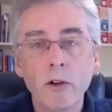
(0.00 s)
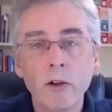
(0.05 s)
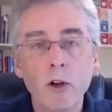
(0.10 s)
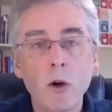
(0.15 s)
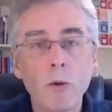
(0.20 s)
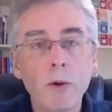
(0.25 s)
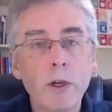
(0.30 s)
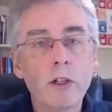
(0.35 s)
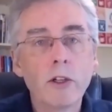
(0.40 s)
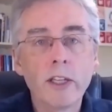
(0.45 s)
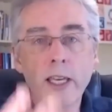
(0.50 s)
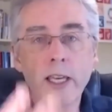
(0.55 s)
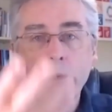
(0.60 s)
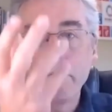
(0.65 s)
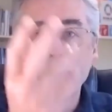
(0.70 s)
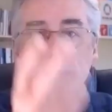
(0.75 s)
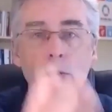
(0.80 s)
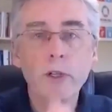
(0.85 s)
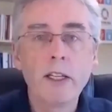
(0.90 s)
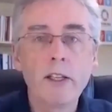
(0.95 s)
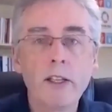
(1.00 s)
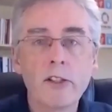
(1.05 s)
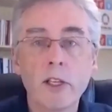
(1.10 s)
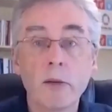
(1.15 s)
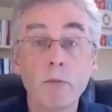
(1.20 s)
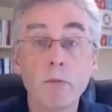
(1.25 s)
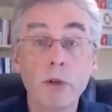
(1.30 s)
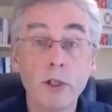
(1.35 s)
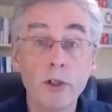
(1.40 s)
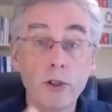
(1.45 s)
Or we could keep it really
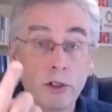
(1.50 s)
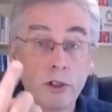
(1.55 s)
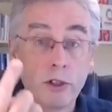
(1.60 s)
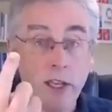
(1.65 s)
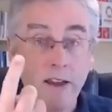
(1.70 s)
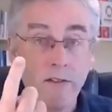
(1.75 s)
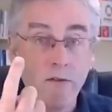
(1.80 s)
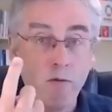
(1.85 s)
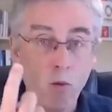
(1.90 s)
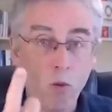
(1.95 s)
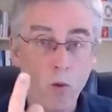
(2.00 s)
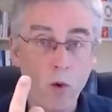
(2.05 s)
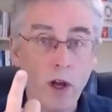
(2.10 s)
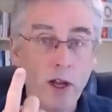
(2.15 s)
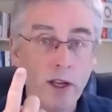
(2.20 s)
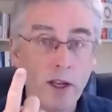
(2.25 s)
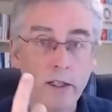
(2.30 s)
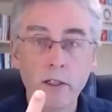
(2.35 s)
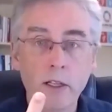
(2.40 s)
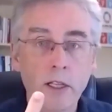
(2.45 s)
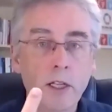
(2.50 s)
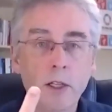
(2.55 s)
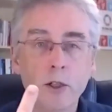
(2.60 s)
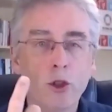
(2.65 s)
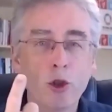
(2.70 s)
simple and just have one